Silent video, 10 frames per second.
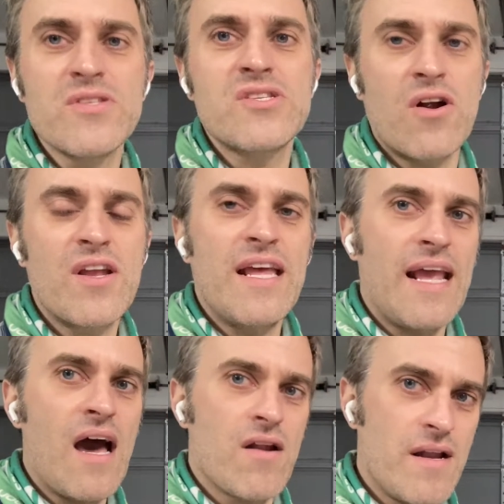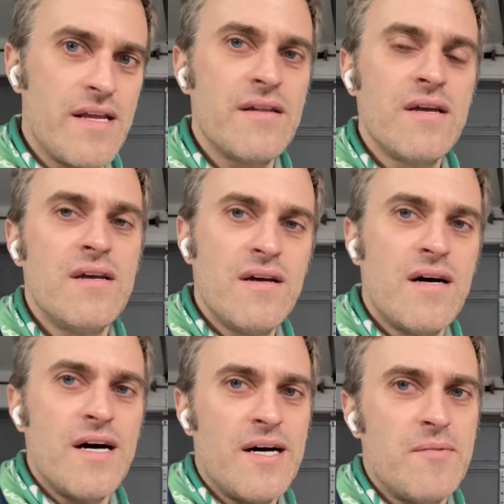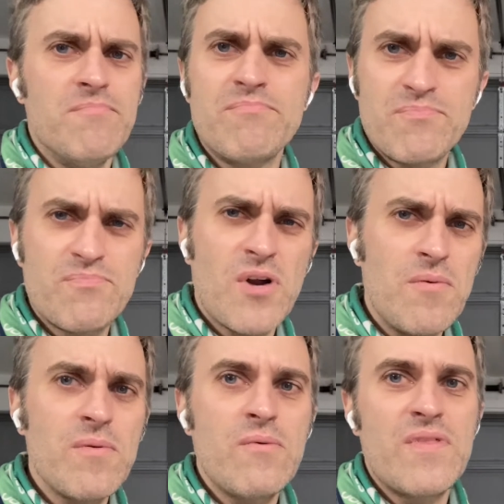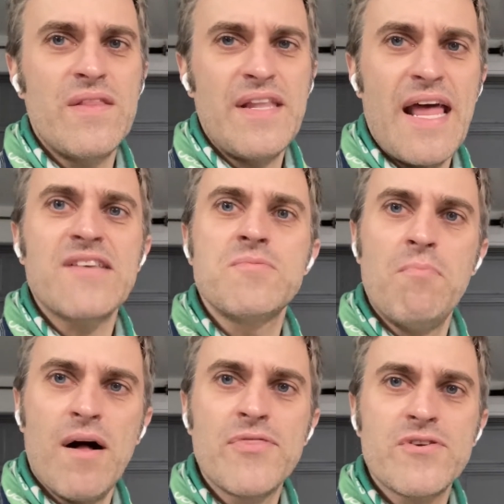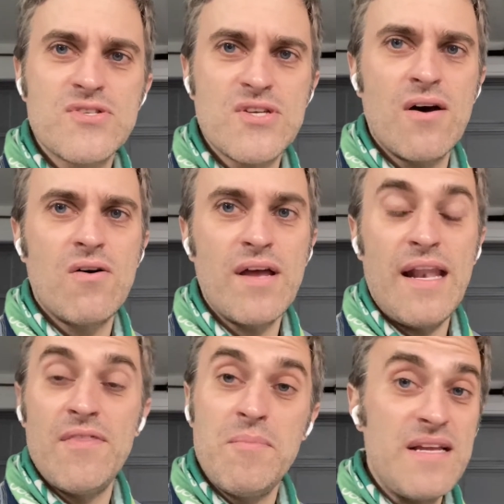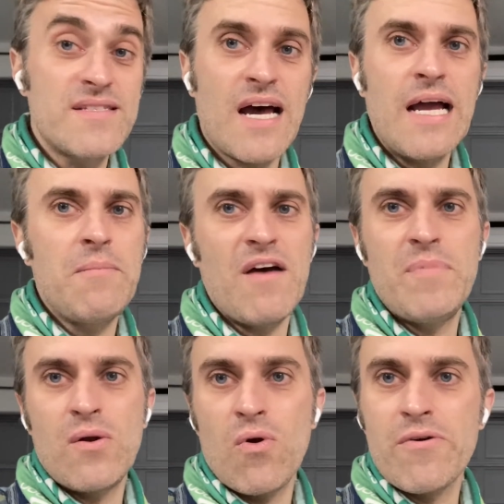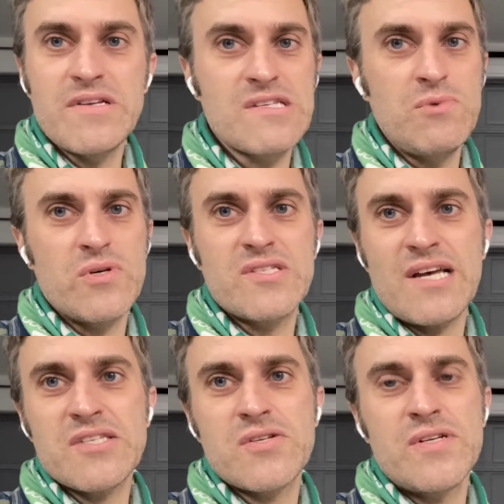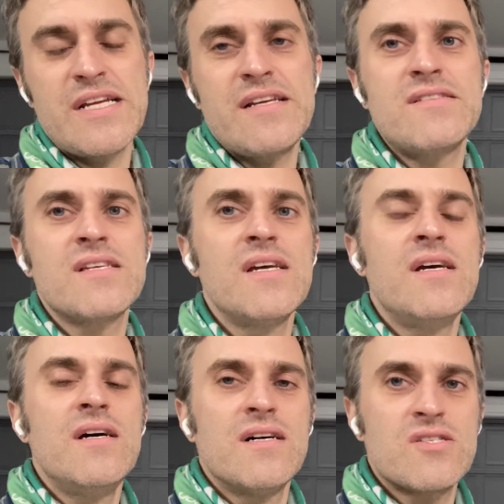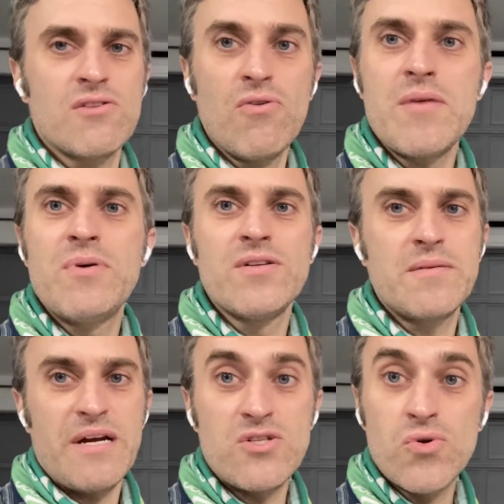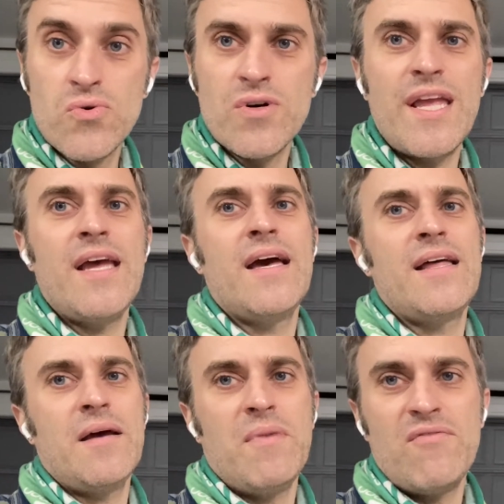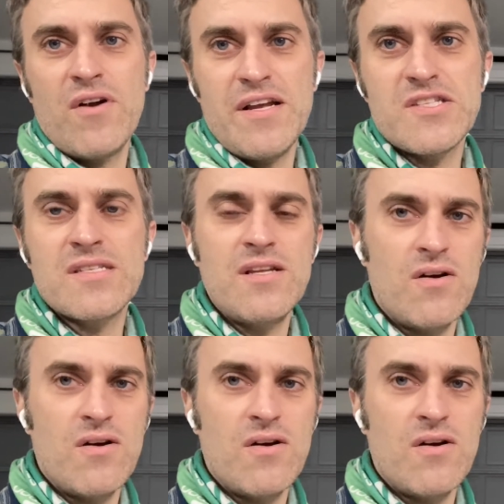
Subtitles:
start getting out on it probably within the next month or so. And in the meantime, I've been ordering some new accessories, slowly building my toolkit and my various,